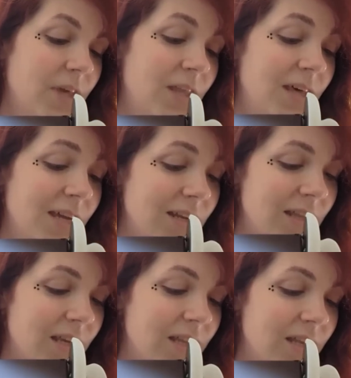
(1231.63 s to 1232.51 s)
I like to
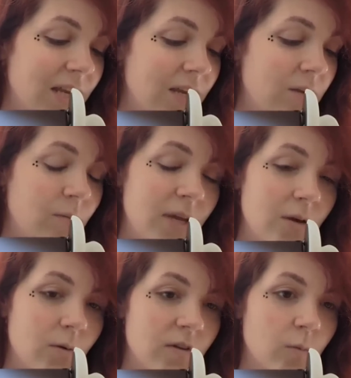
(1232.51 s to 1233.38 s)
think that I could
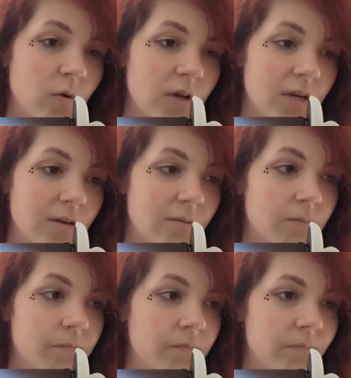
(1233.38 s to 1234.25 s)
make whispering
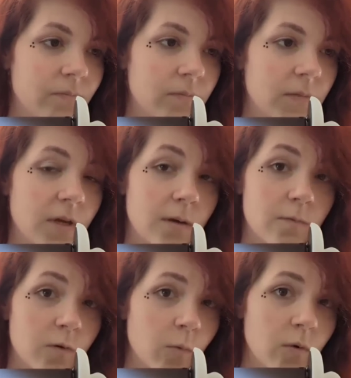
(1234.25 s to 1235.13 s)

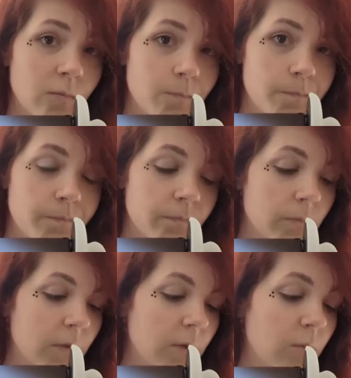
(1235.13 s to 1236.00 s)
comfortable,
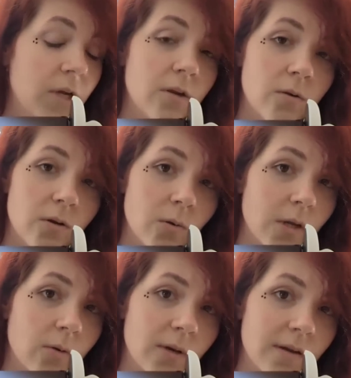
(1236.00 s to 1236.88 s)
but I don't know.
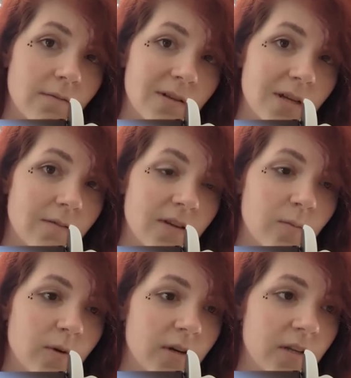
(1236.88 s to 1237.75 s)
I don't have a lot of
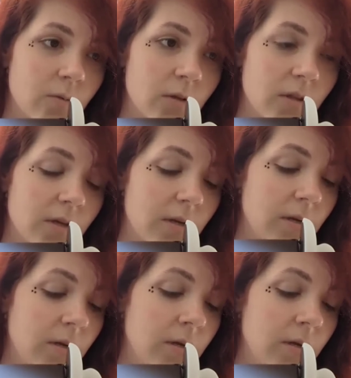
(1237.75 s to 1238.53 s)
experience with it.